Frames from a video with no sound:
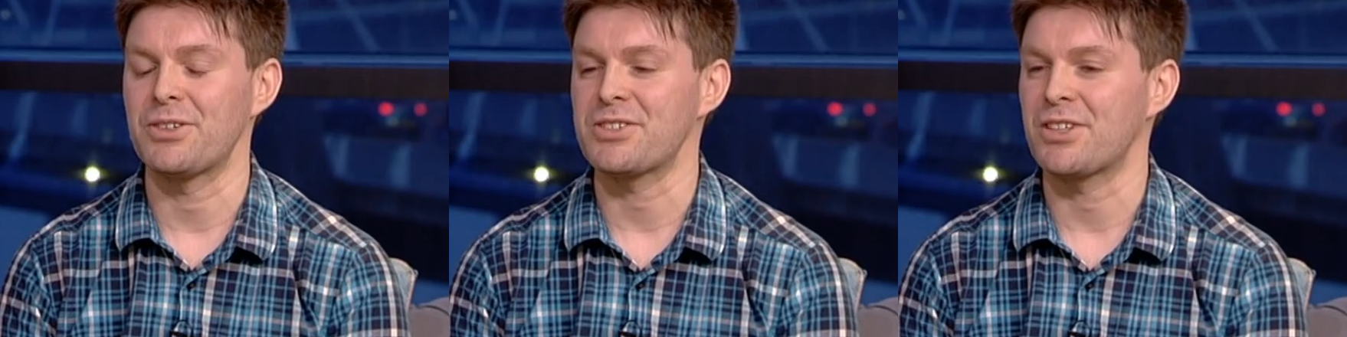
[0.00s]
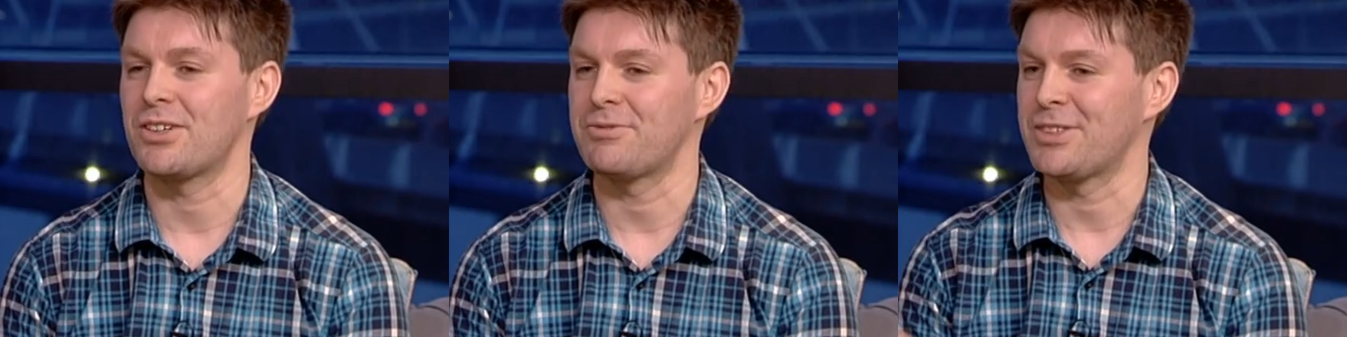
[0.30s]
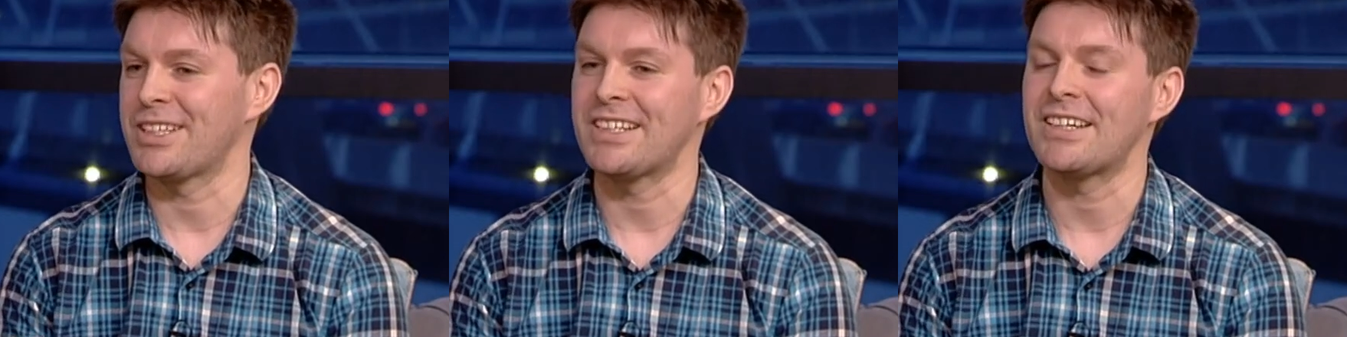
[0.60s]
Kurt
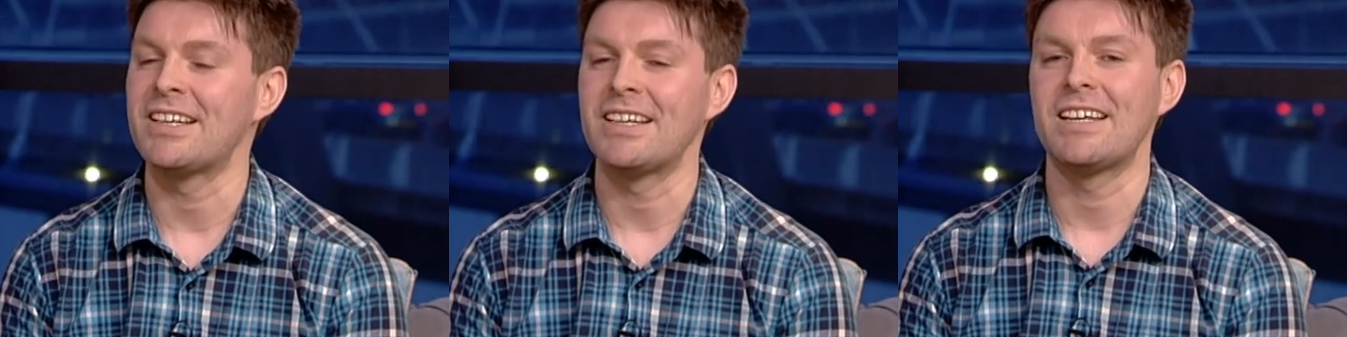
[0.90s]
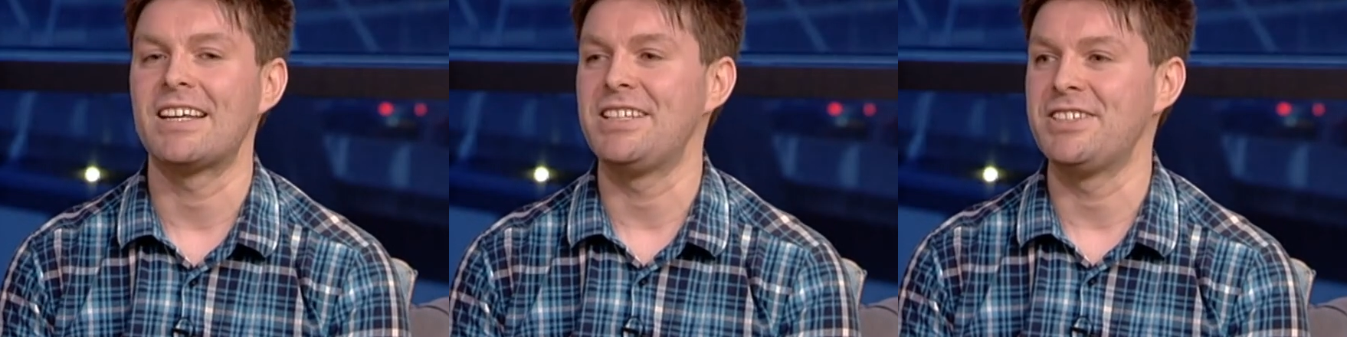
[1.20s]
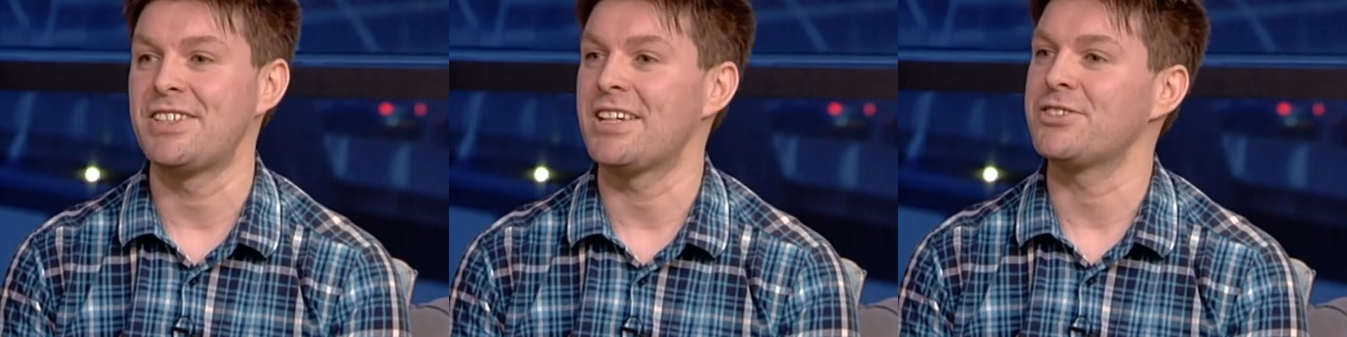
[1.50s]
Vonnegut, and he
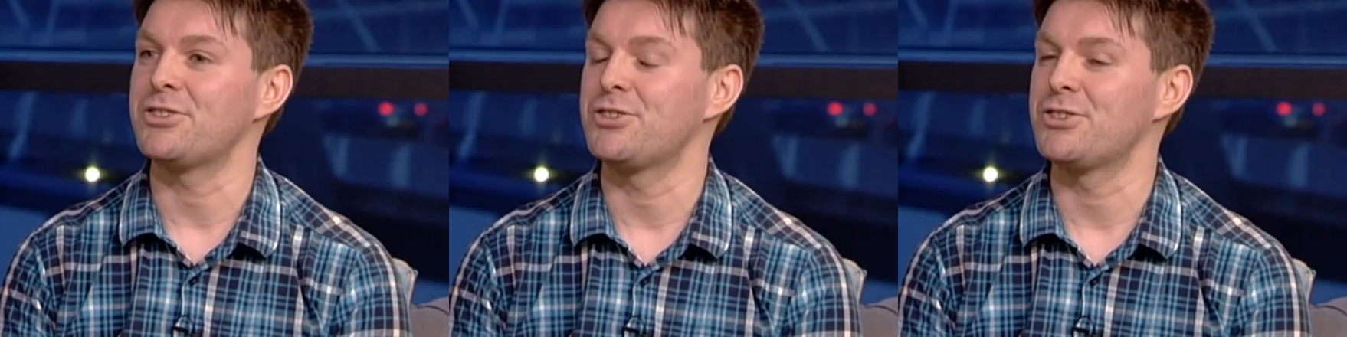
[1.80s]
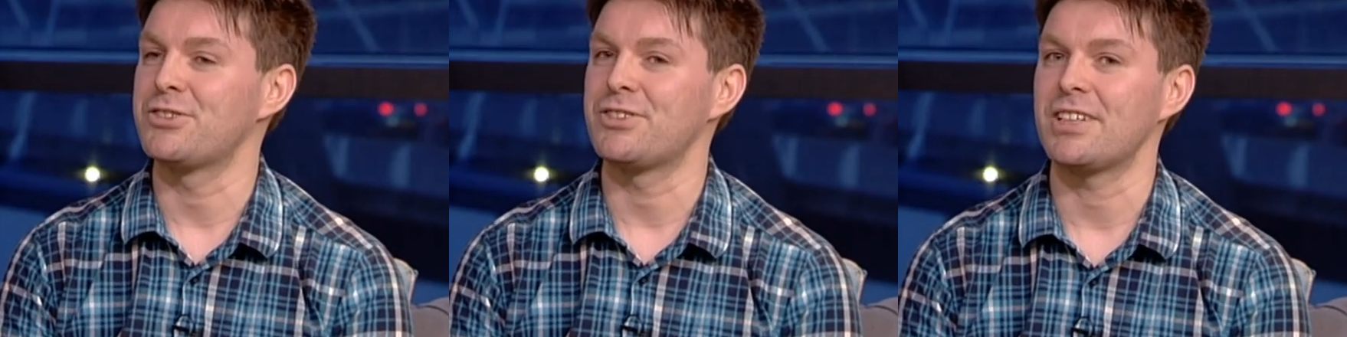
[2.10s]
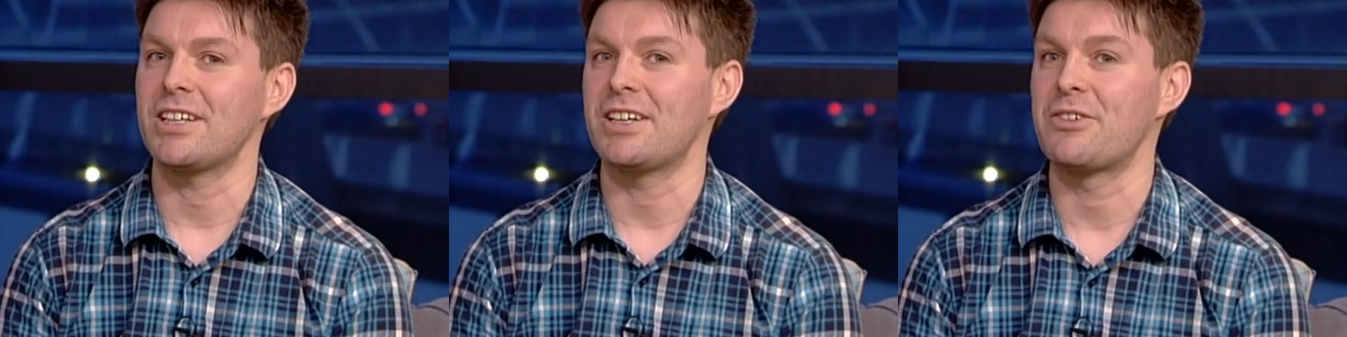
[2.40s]
says you should
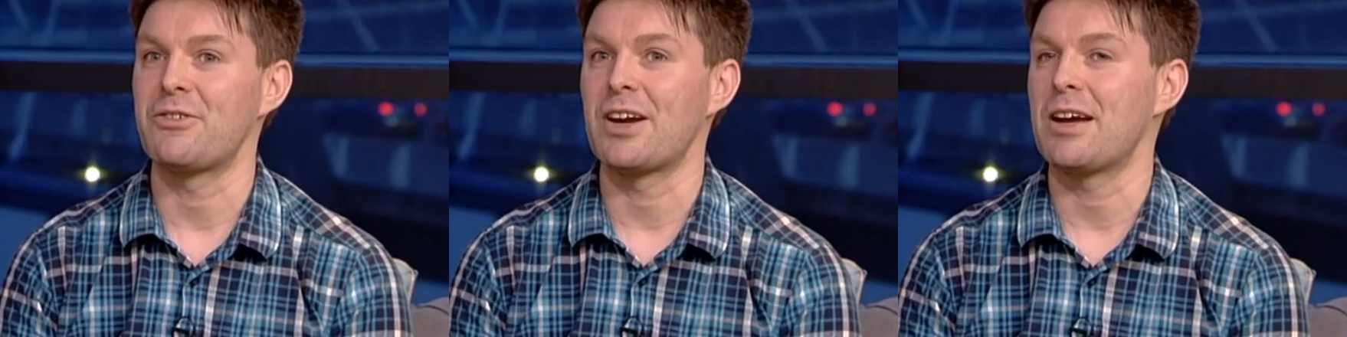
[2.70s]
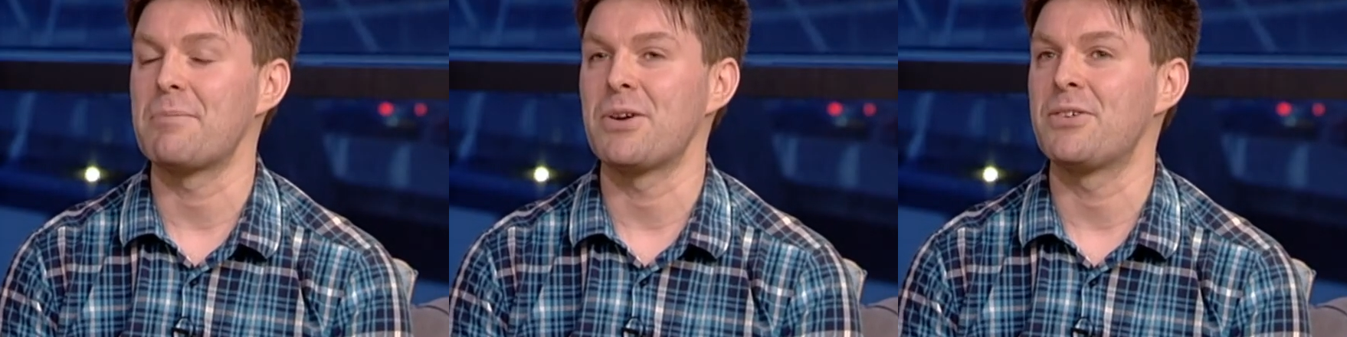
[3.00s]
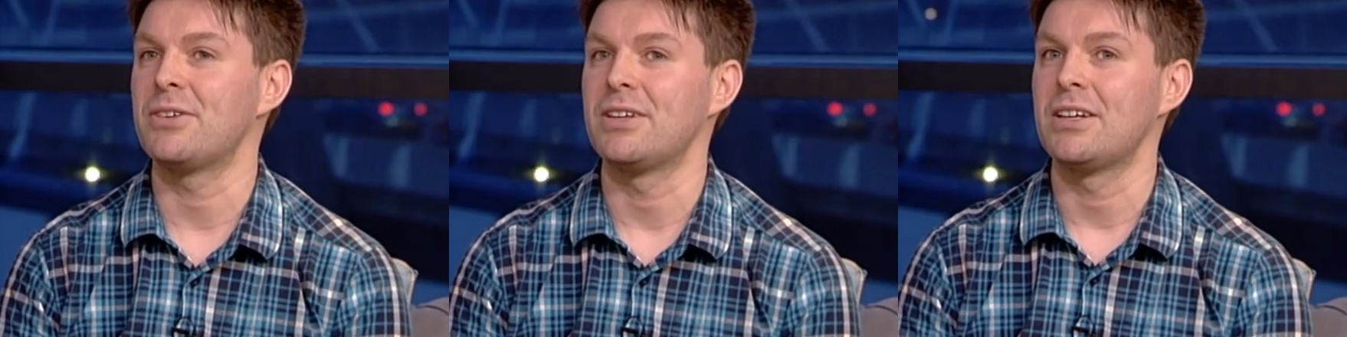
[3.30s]
write about